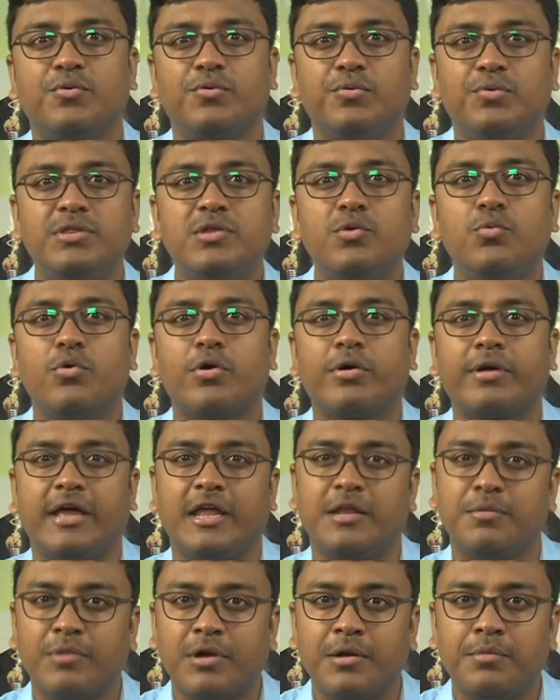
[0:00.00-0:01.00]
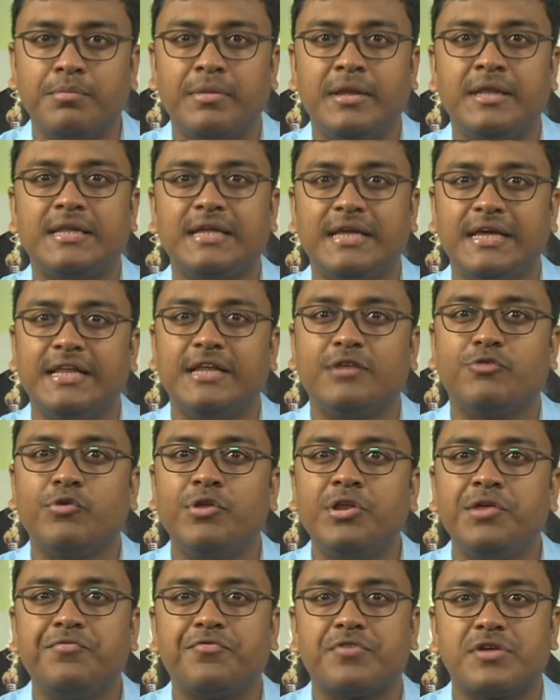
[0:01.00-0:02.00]
with the work environment in a
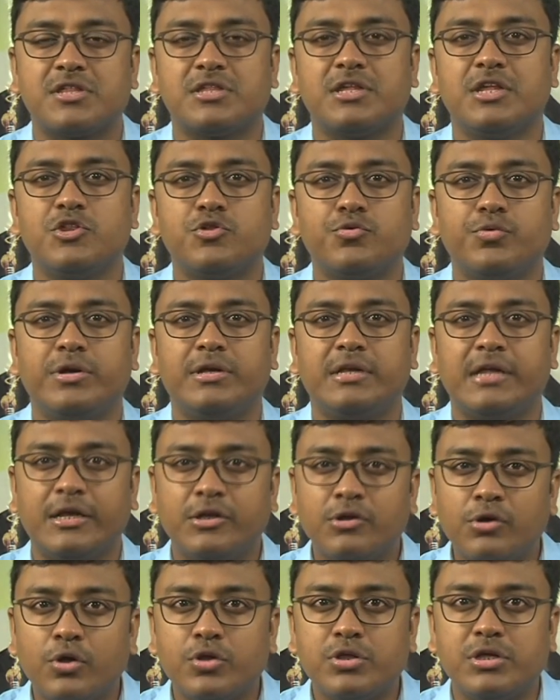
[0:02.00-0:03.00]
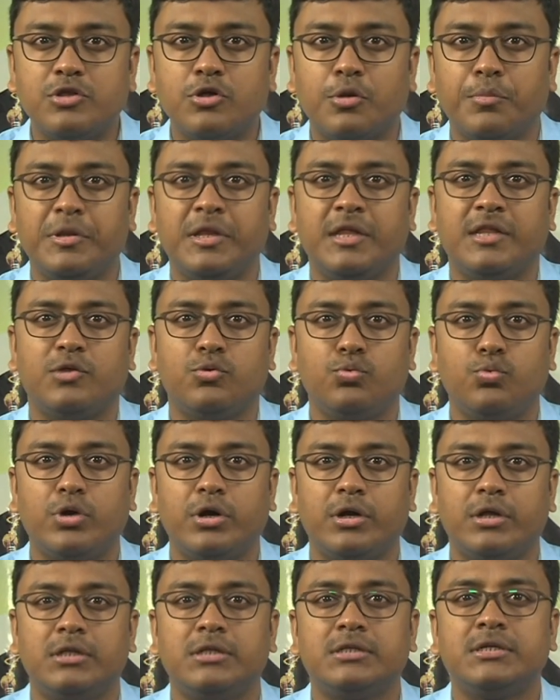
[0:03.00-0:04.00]
21st century technology-dominated
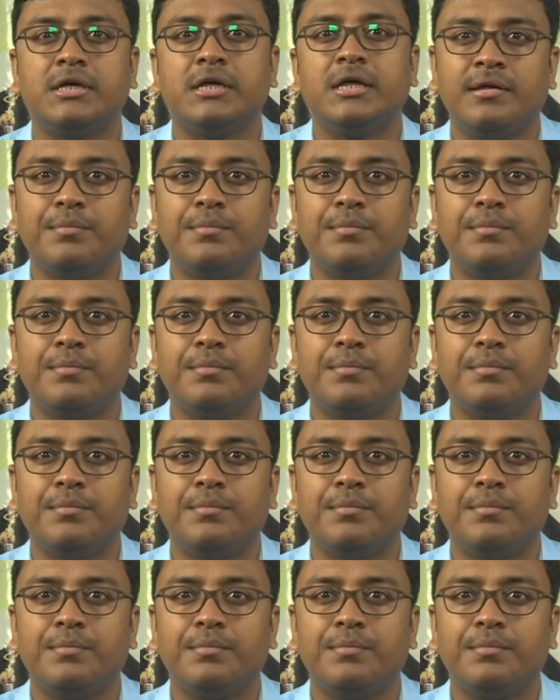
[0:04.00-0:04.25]
world,